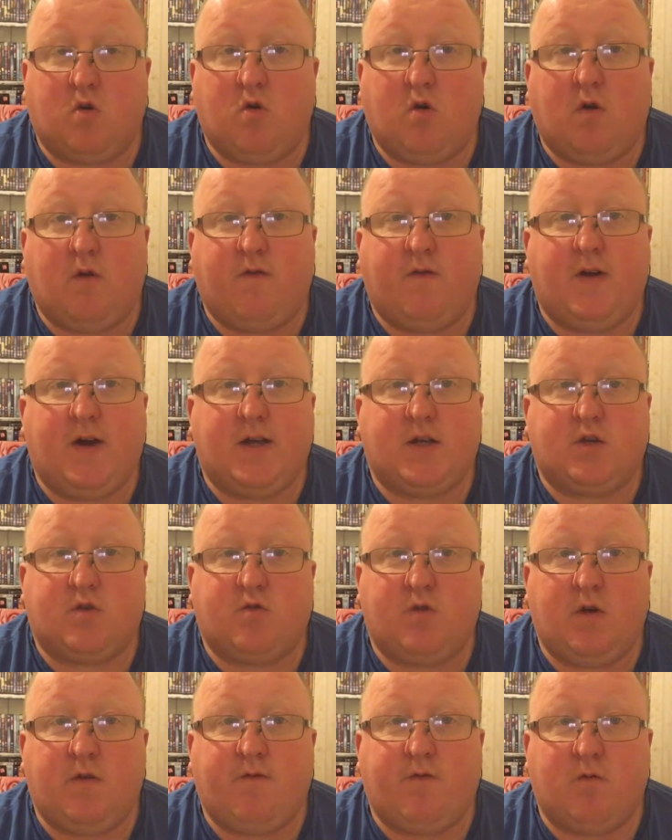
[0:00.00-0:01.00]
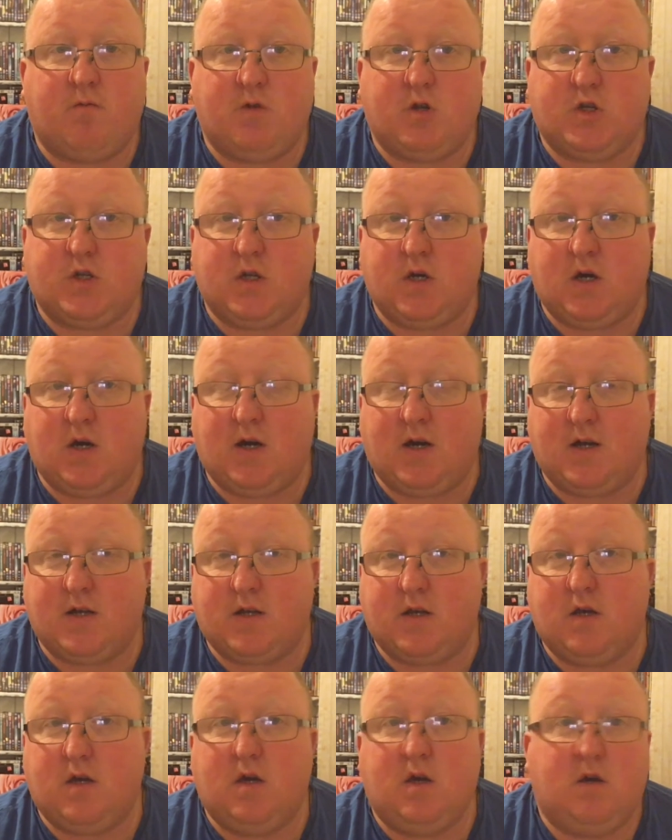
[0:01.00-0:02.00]
gore fest straight from the
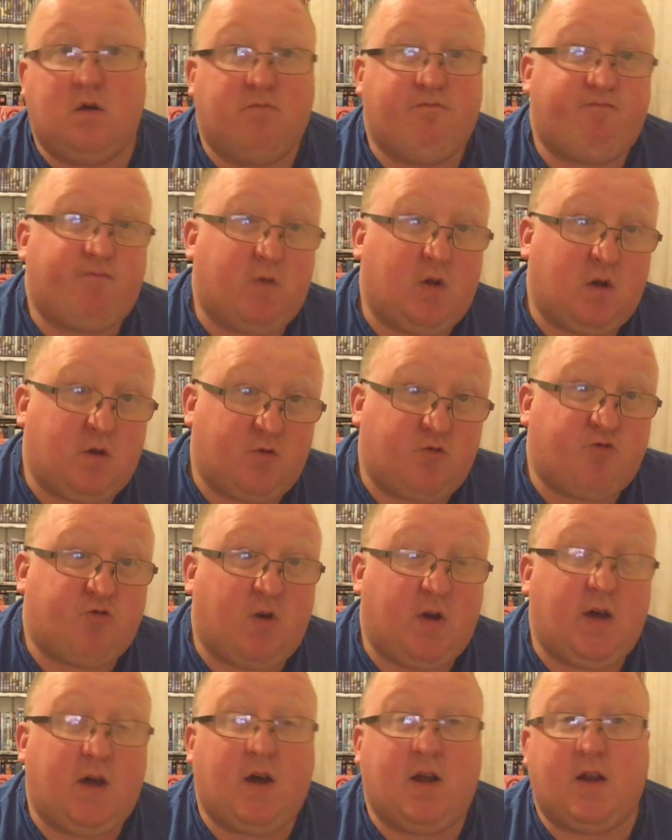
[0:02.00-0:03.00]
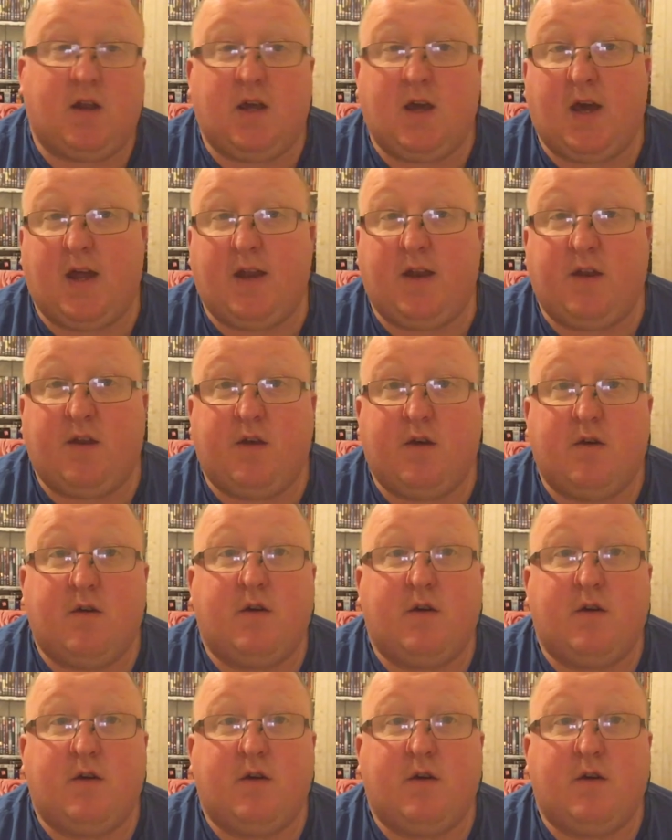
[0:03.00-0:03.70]
start and straight at the end.